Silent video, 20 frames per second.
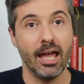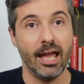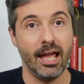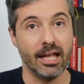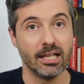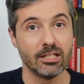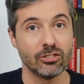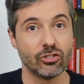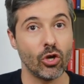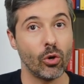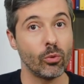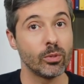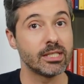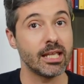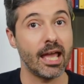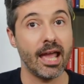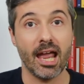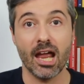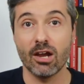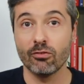And so
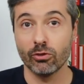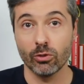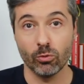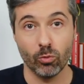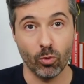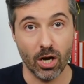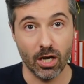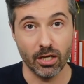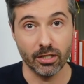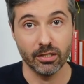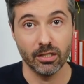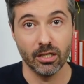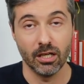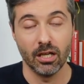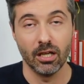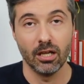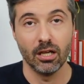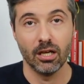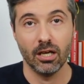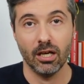is everyone
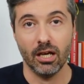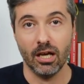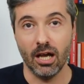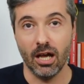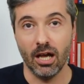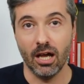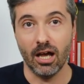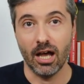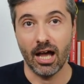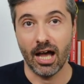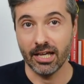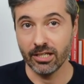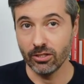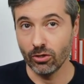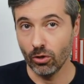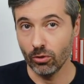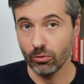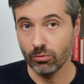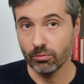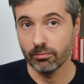I
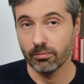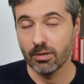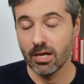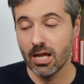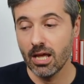know.